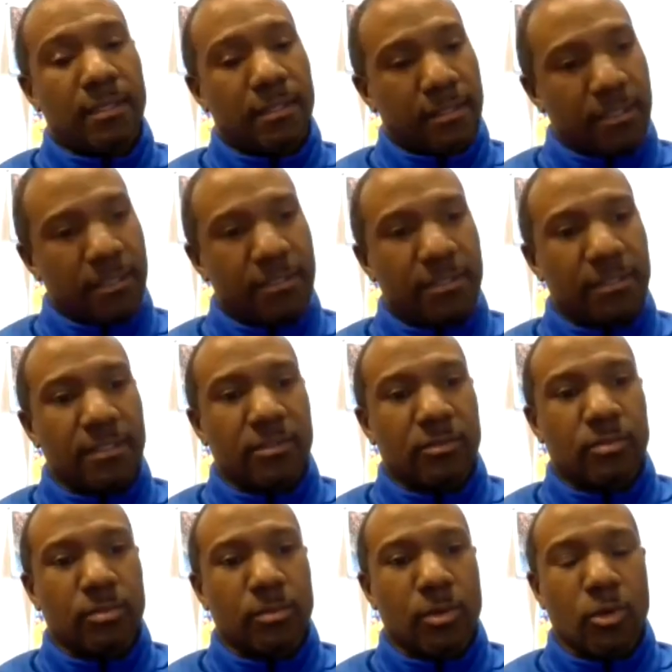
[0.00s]
It
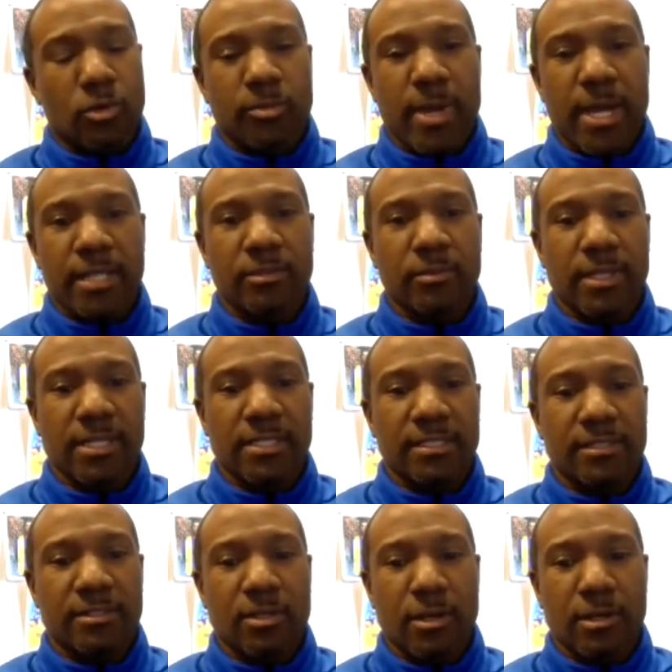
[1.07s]
goes back to what I
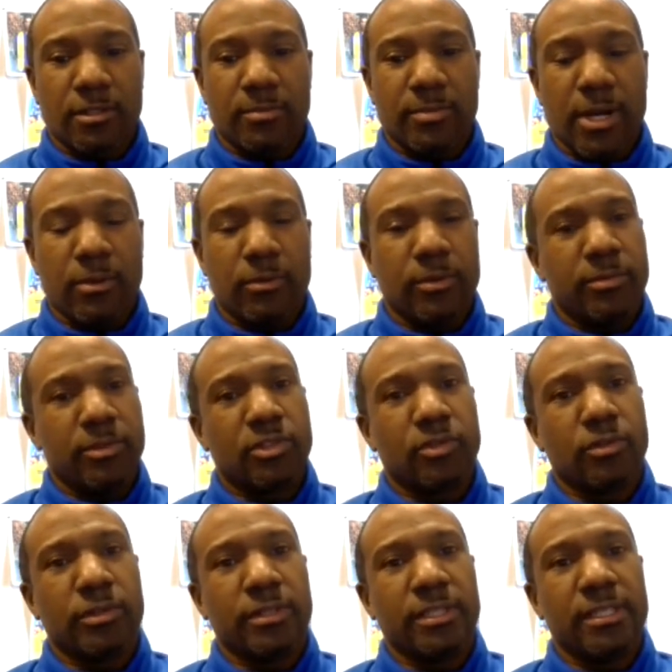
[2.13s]
just talked about with
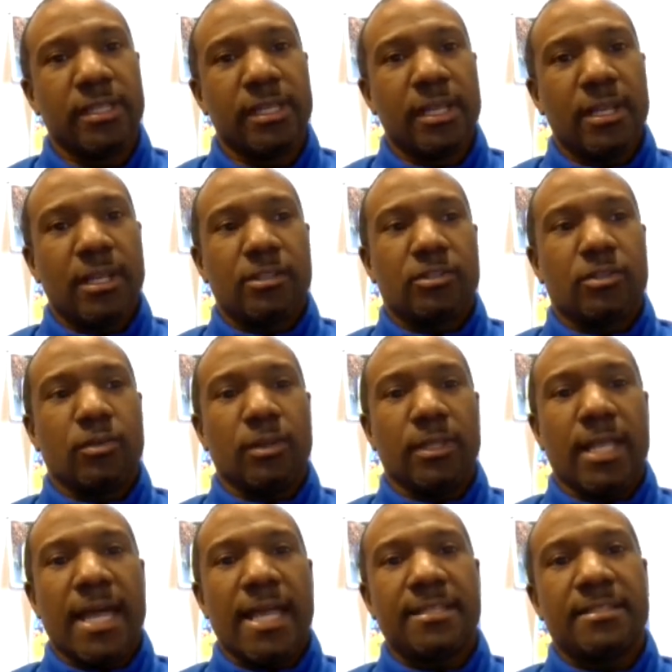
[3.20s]
maturity. So
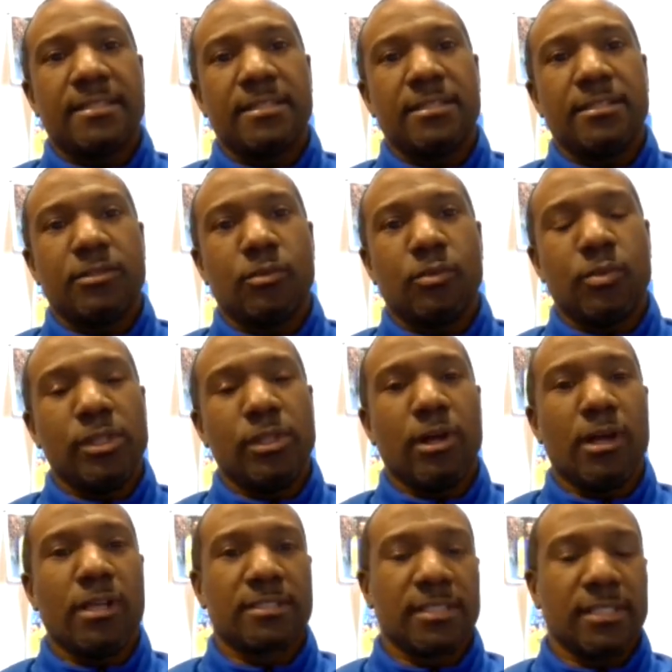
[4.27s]
last season, we
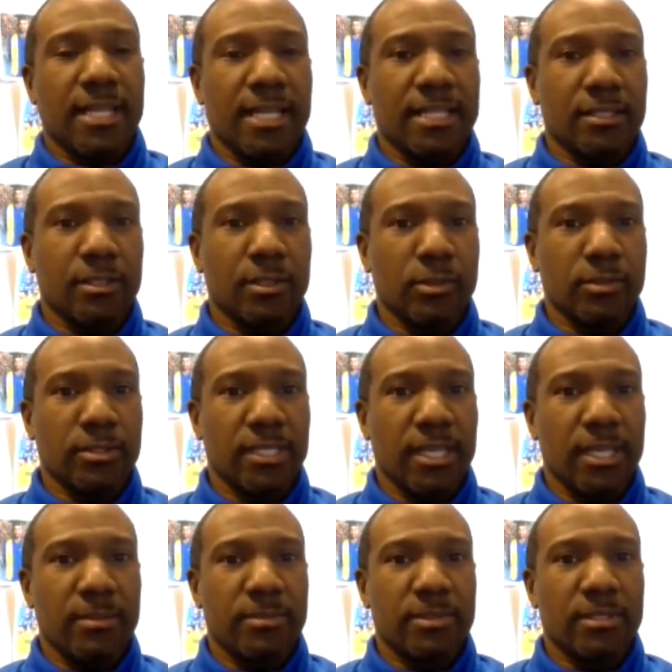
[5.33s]
lost a lot of close
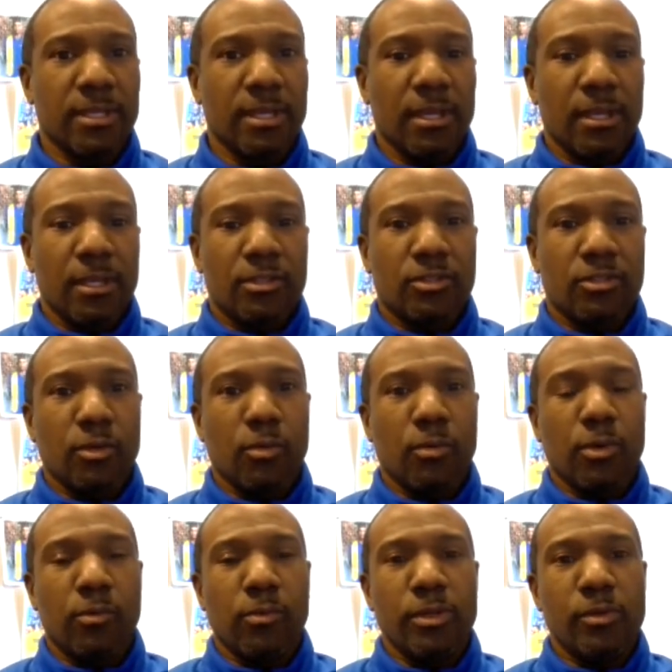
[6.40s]
games. So
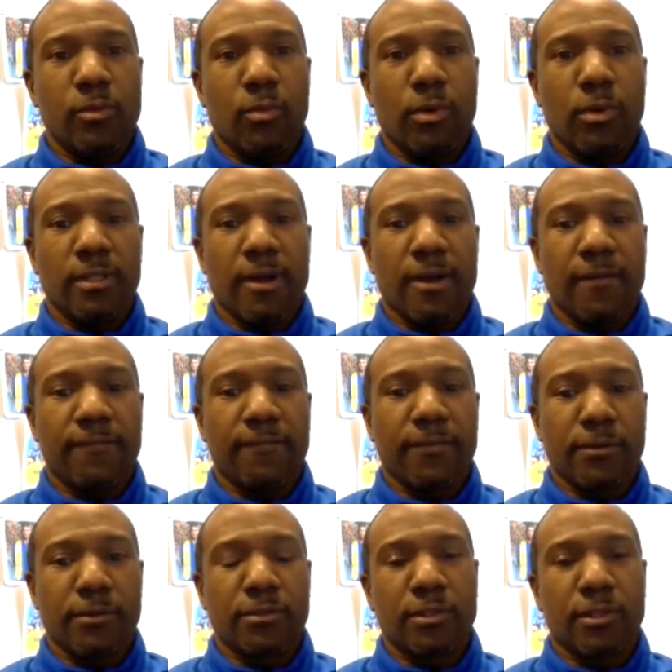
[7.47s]
when we won our
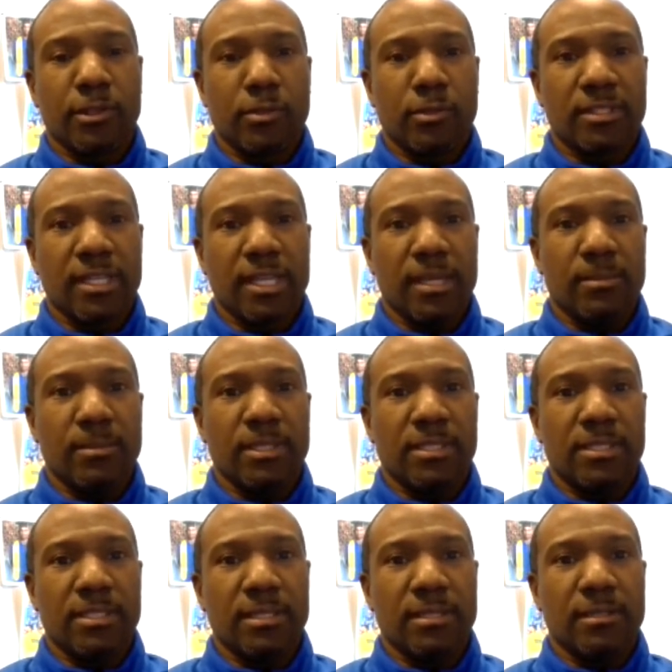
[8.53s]
first close game
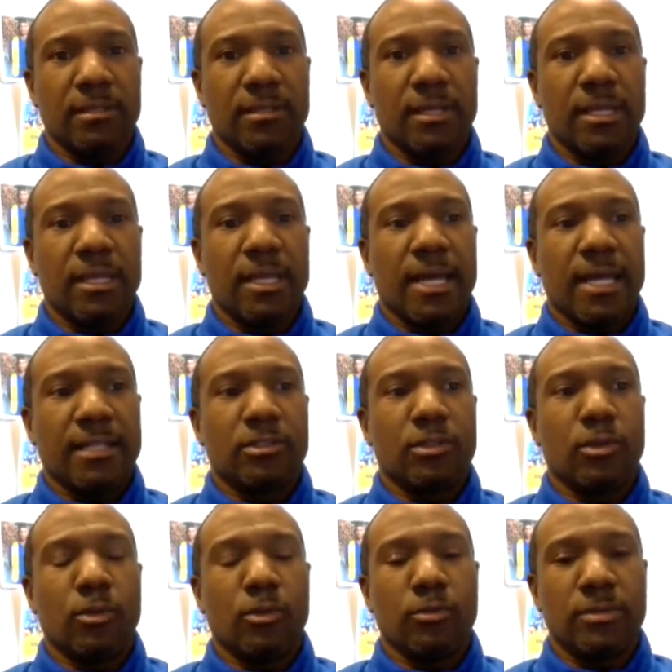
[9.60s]
this year, I
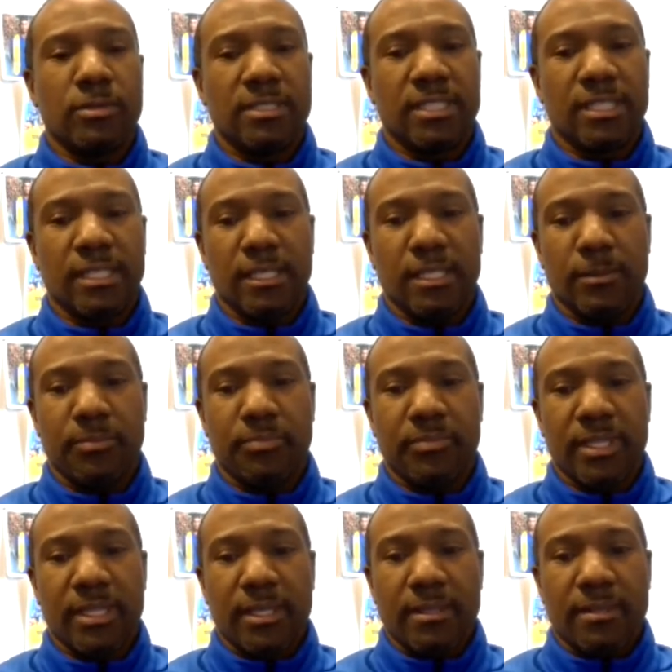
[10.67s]
told the team
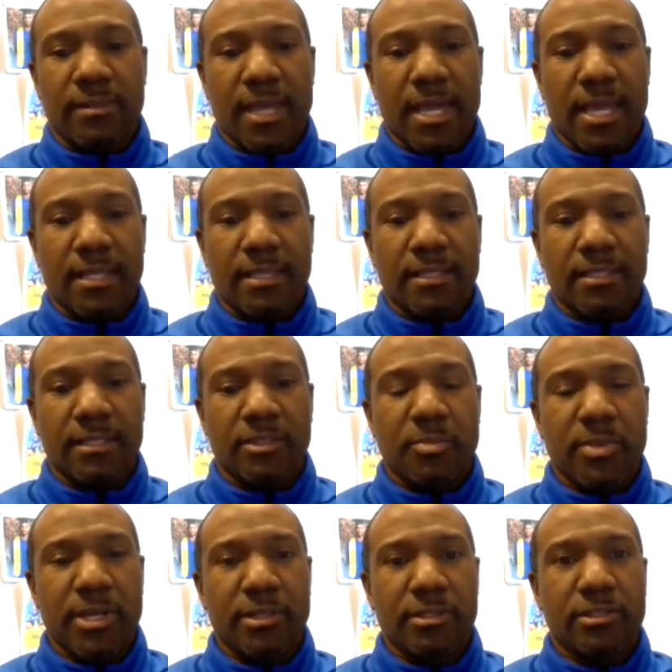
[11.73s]
that it's
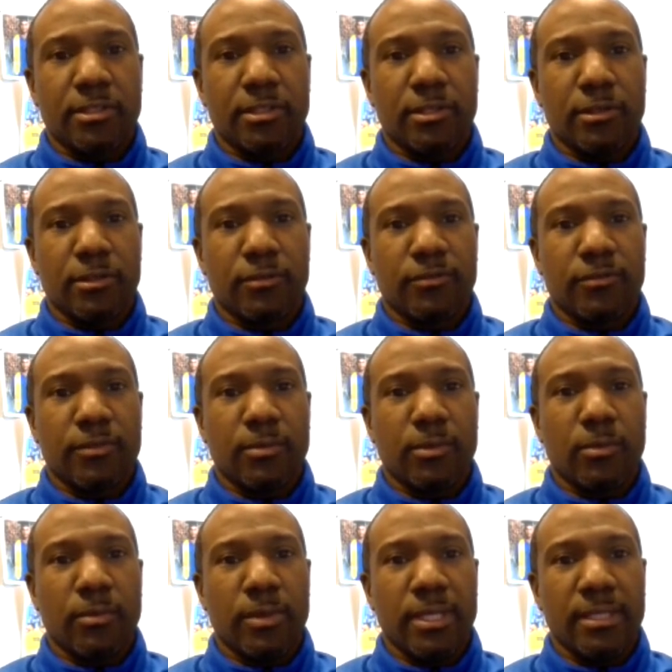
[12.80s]
better to learn from a
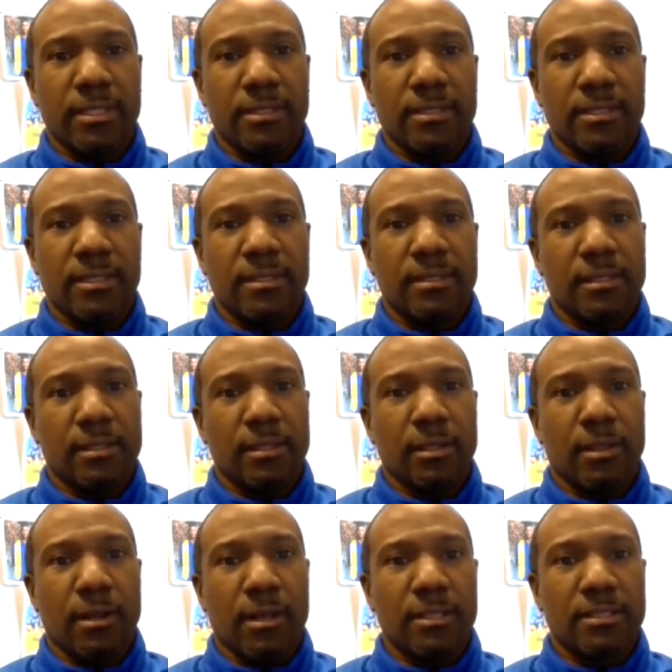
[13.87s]
win than a
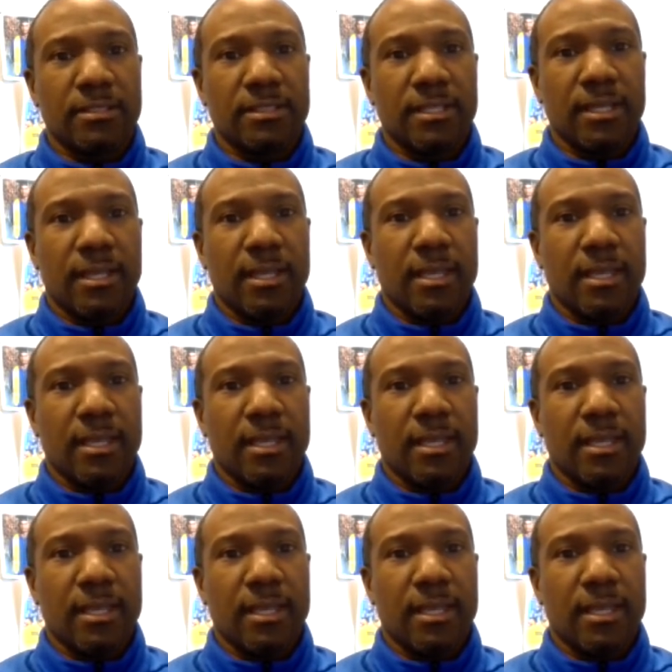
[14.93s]
loss.